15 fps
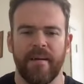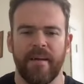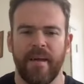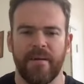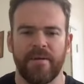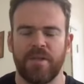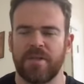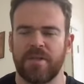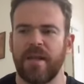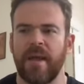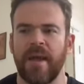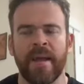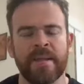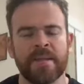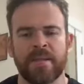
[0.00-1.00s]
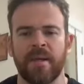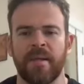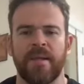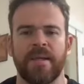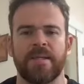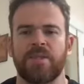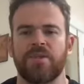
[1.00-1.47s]
it just
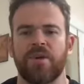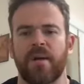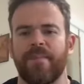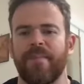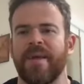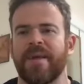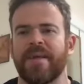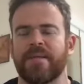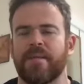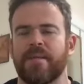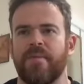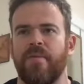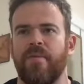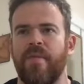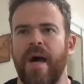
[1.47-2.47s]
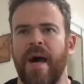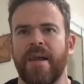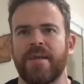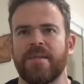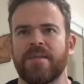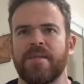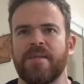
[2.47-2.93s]
instantly struck me as that
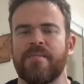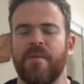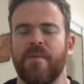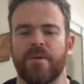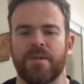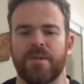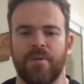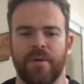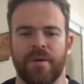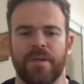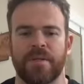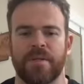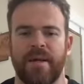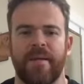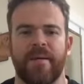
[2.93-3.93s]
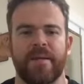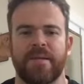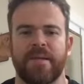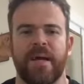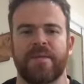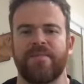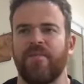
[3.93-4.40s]
is the most gorgeous sounding
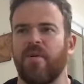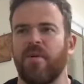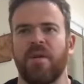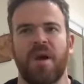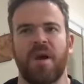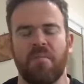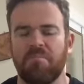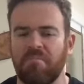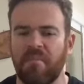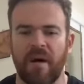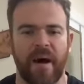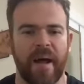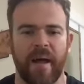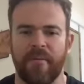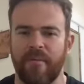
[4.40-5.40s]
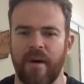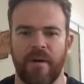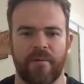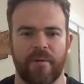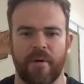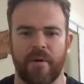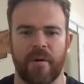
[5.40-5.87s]
saxophone I have
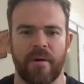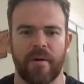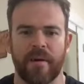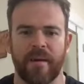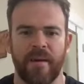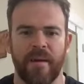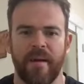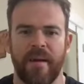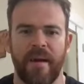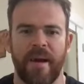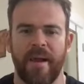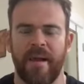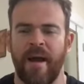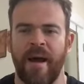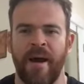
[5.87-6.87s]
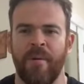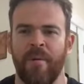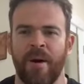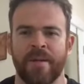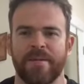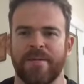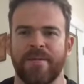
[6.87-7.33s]
ever heard. And I
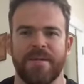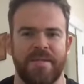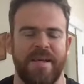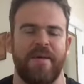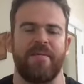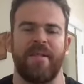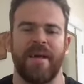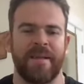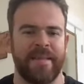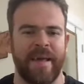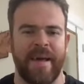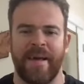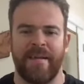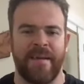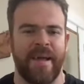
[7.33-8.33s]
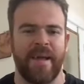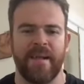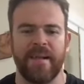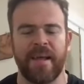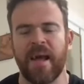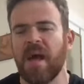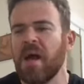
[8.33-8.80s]
want to sound like that.
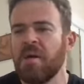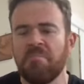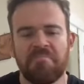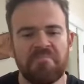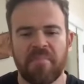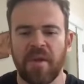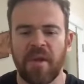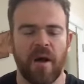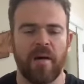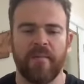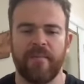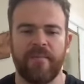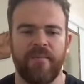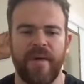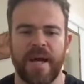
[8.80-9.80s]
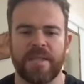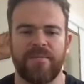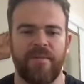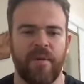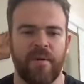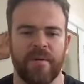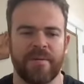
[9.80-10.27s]
And fast
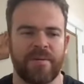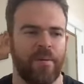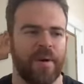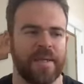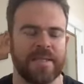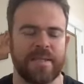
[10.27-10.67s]
forward 20